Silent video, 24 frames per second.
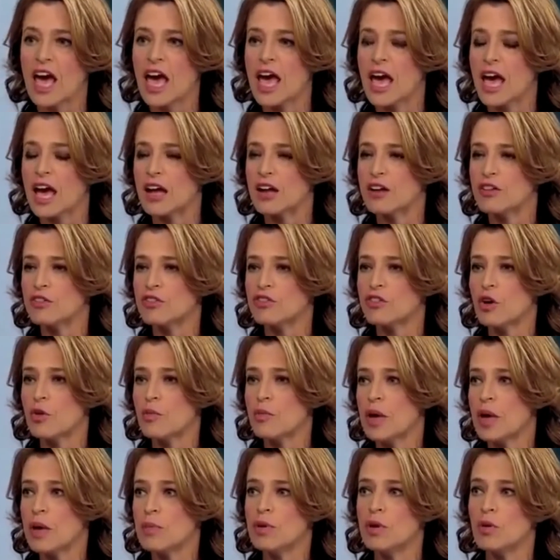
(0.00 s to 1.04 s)
and
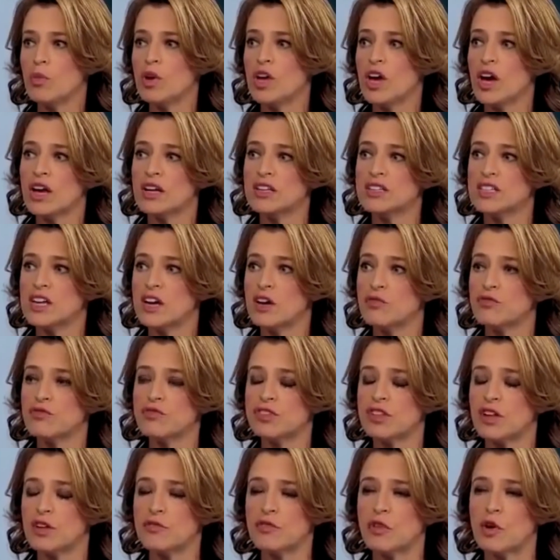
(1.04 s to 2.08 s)
so maybe we ought to tell
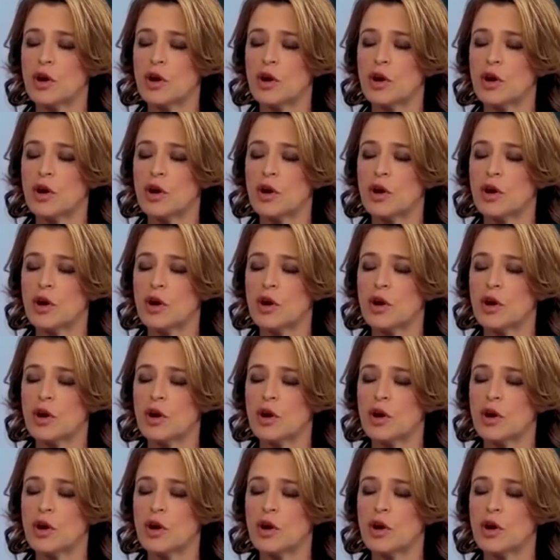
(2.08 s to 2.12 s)
cell